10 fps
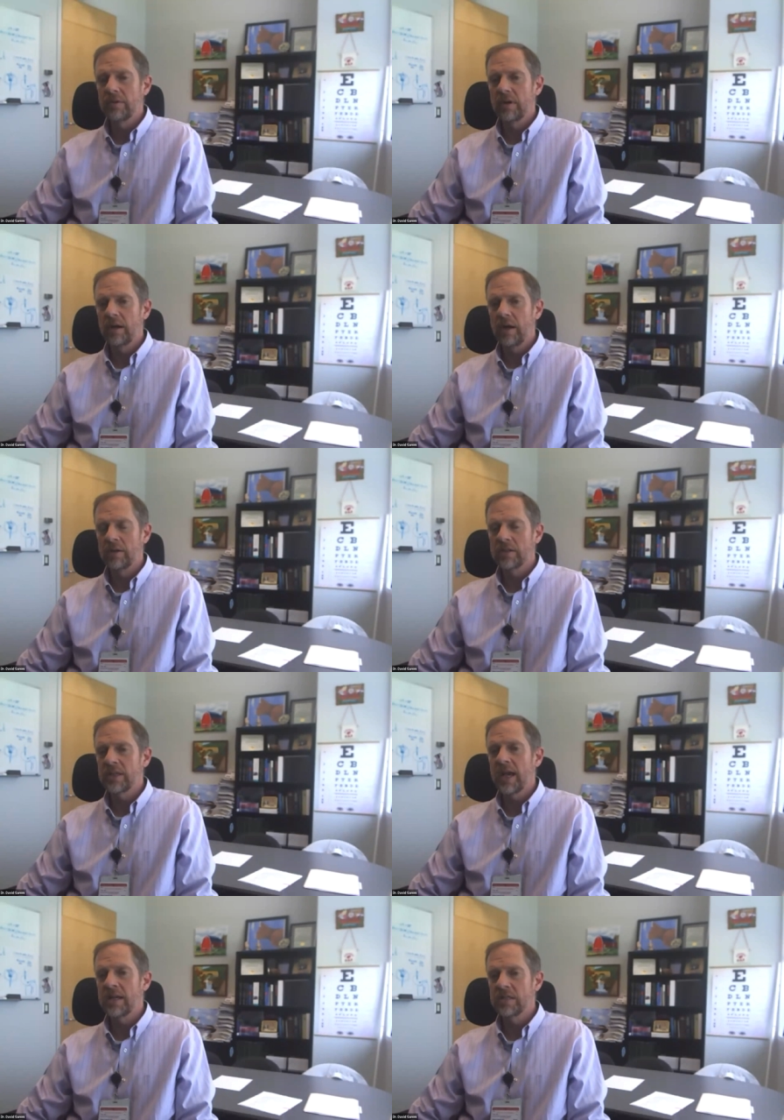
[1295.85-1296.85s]
uh, are
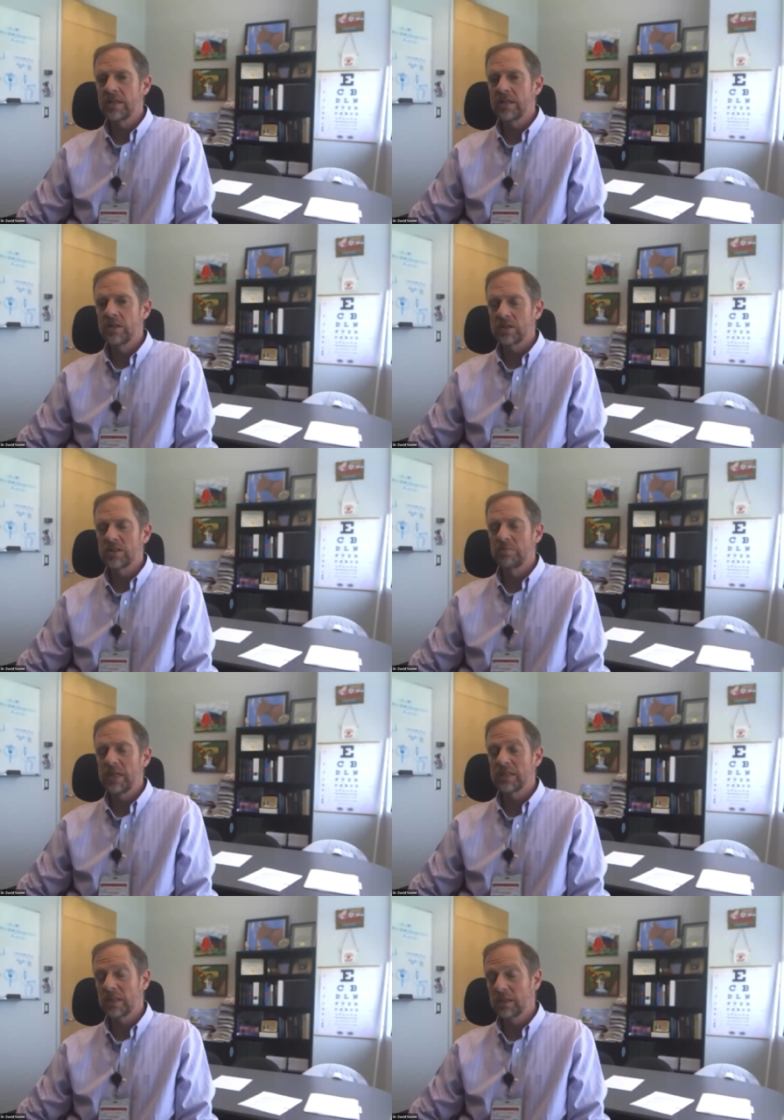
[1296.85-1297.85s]
designed to just
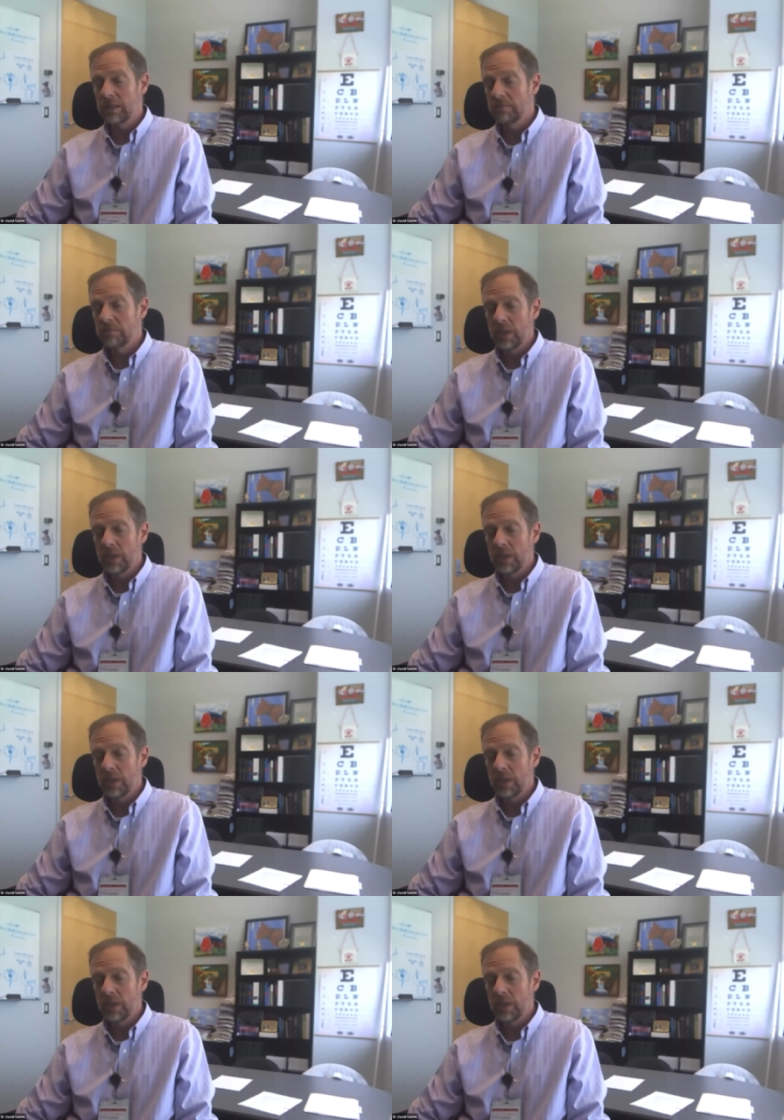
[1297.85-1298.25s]
basically